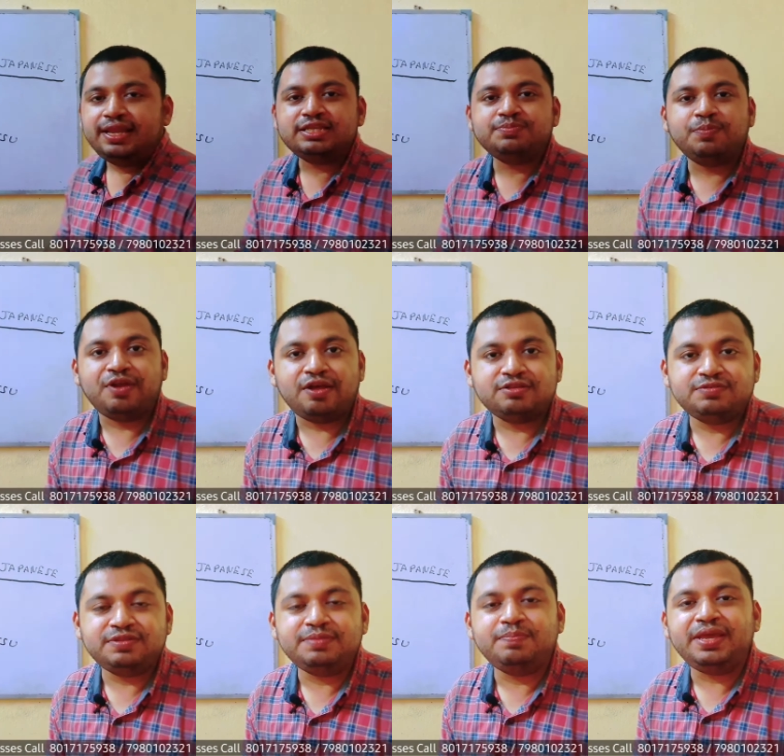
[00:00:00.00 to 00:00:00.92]
Let's
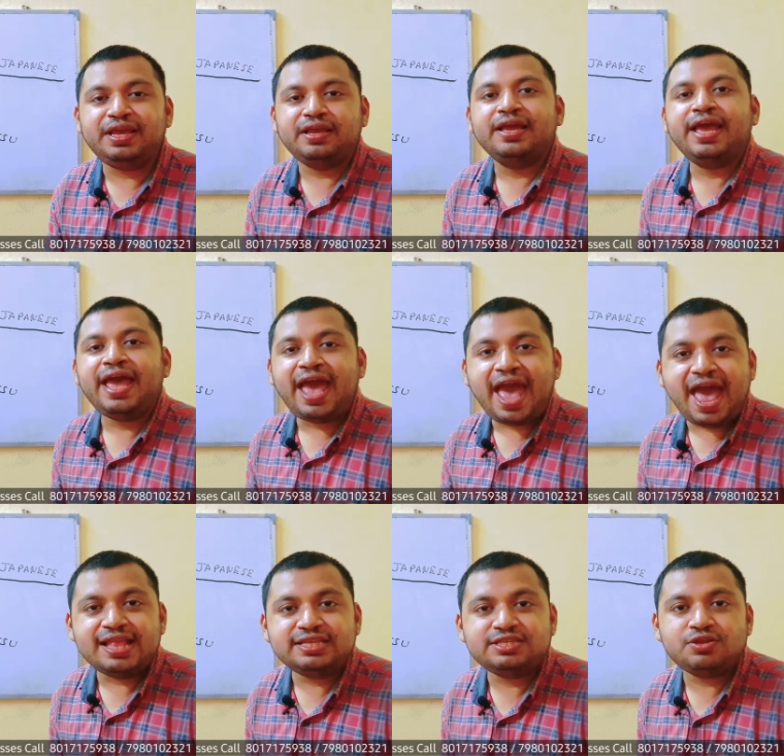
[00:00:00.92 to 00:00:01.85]
pronounce with me.
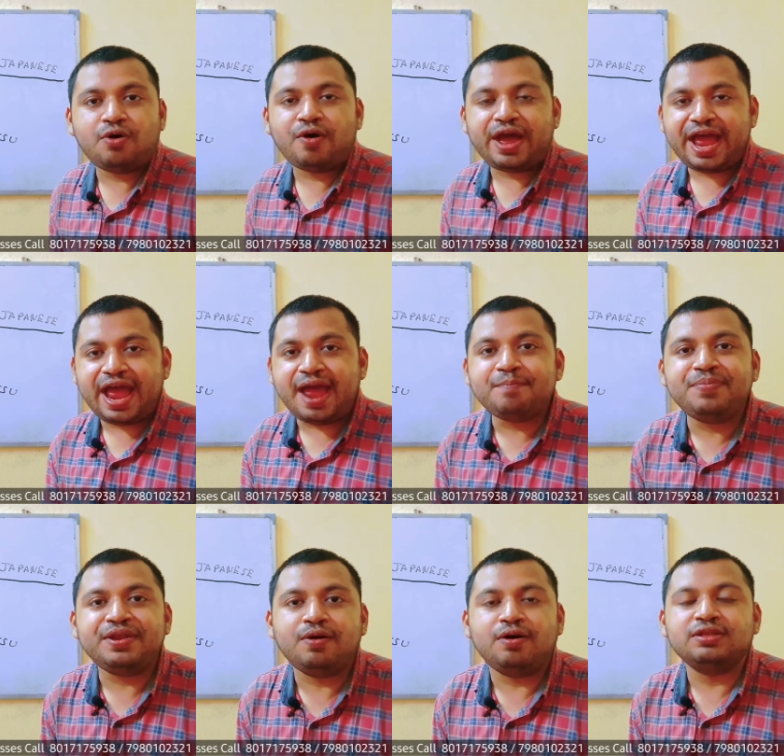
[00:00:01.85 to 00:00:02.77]
Anzor.
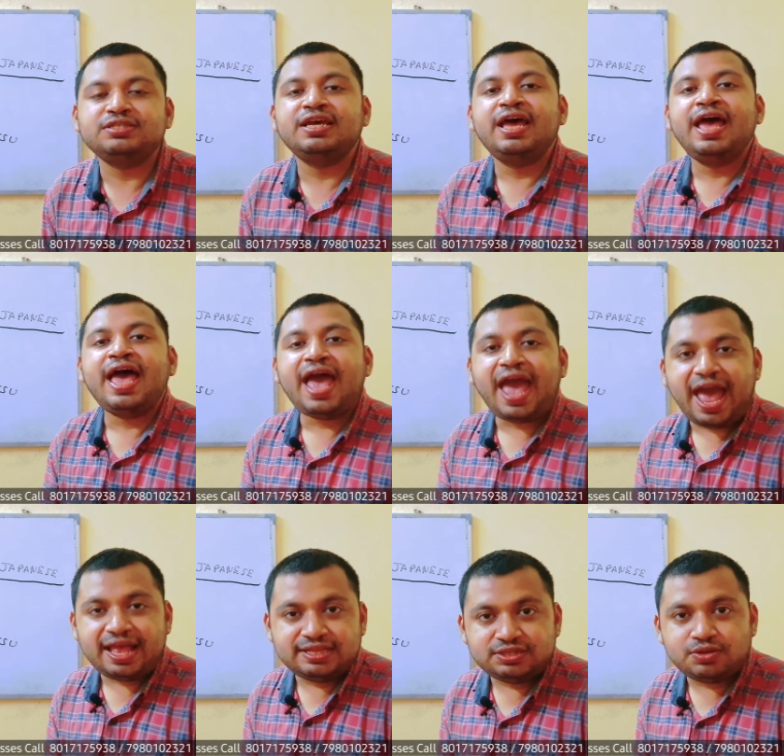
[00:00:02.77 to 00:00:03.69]
Apricot.
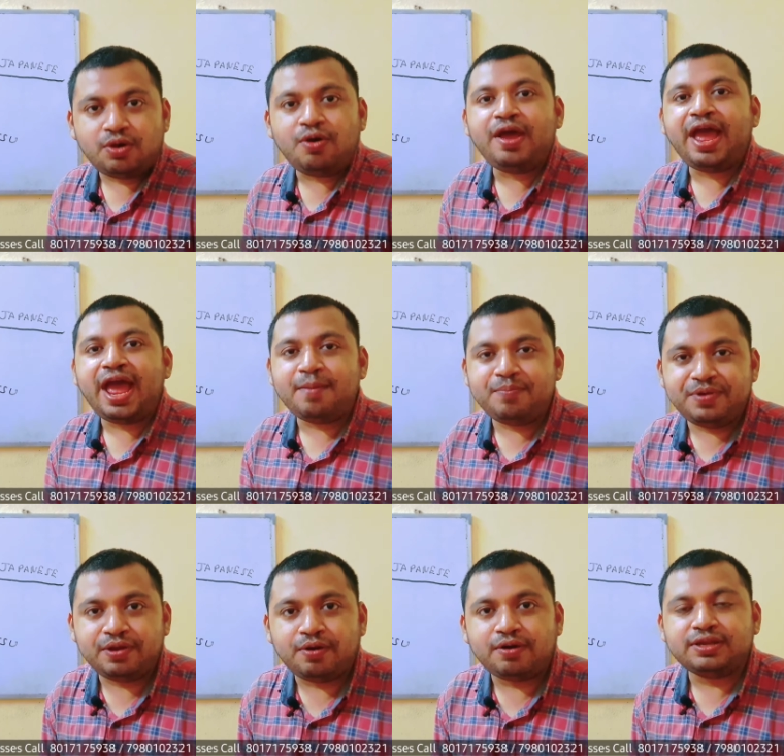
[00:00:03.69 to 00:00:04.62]
Anzor.
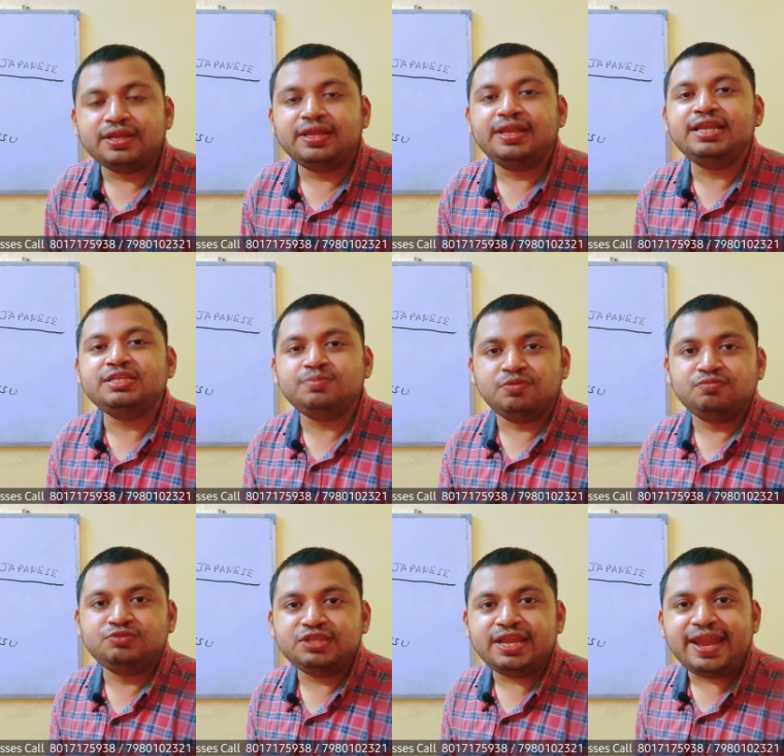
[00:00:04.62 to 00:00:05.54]
Apricot. Let's
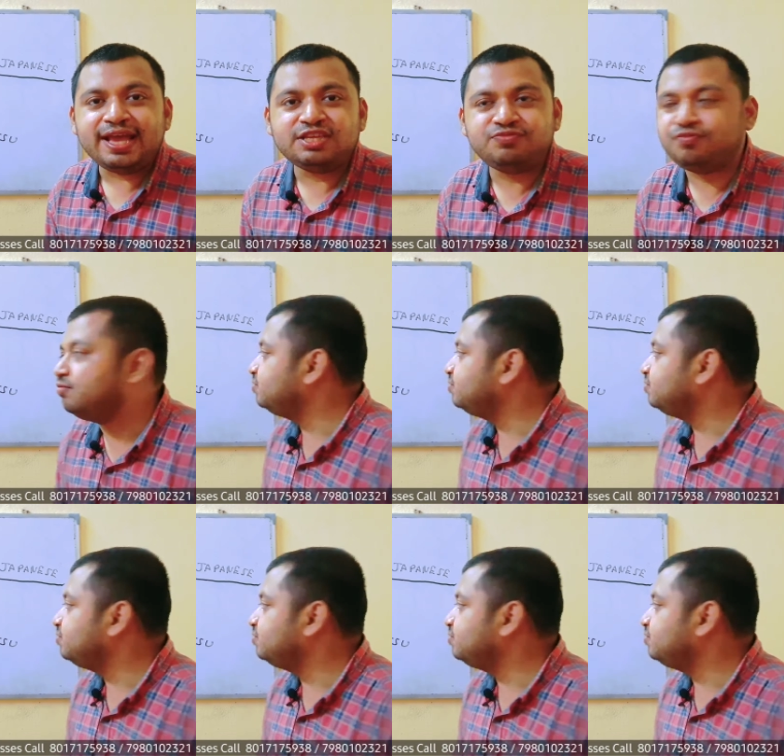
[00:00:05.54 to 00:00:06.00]
move to the next